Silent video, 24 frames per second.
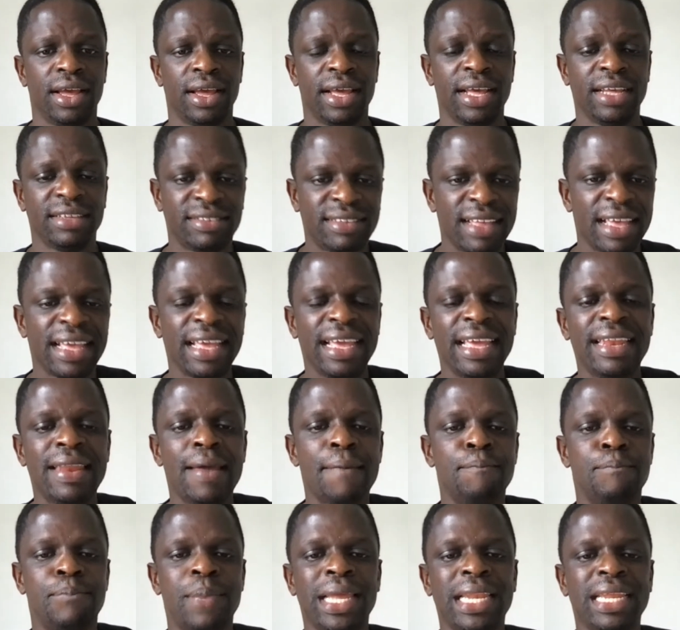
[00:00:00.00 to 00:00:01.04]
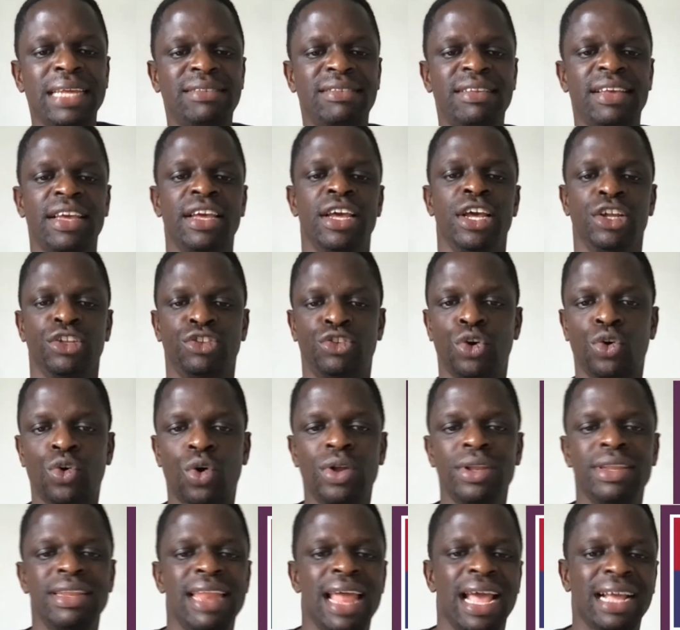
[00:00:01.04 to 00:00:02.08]
is the inability to
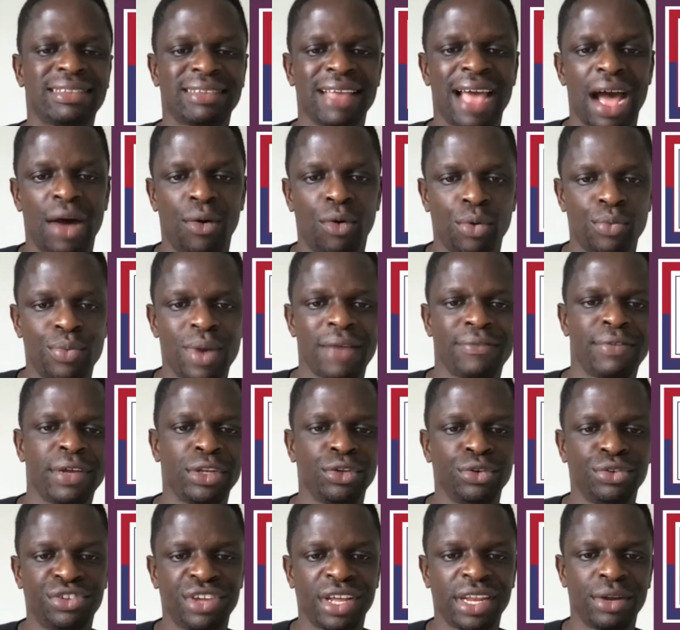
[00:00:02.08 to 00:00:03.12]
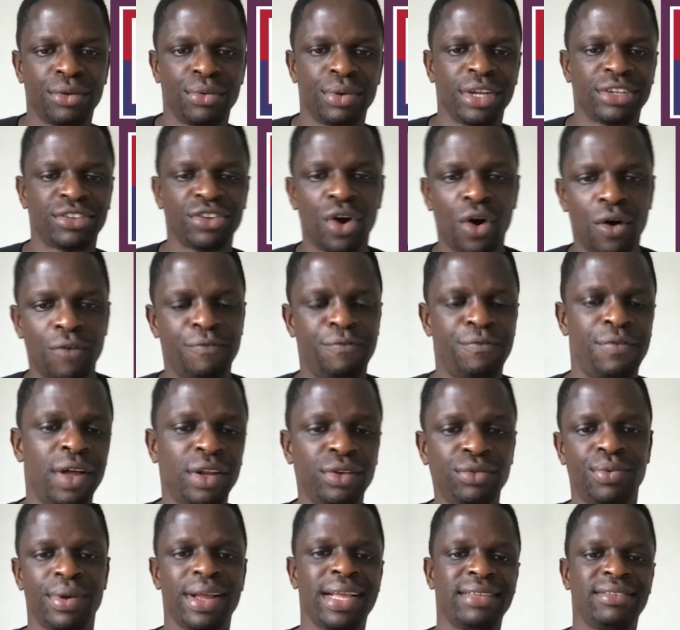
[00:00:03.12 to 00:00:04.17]
connect our revenue generation or
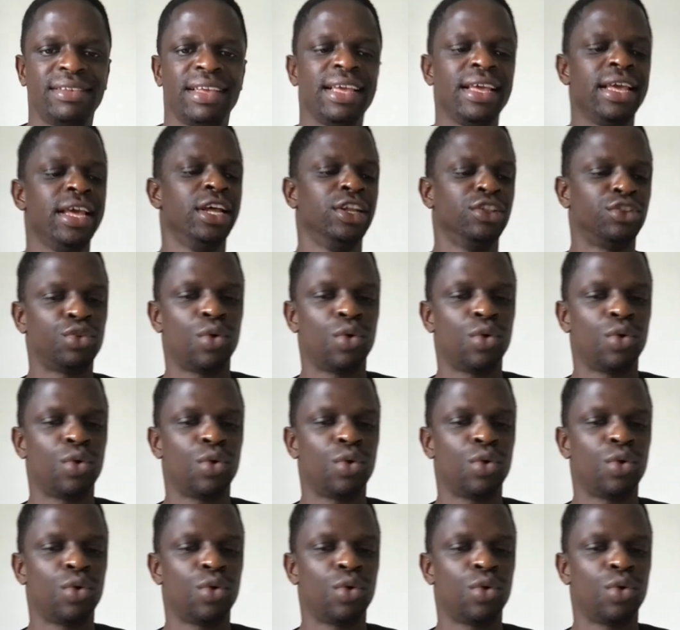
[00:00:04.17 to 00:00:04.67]
fundraising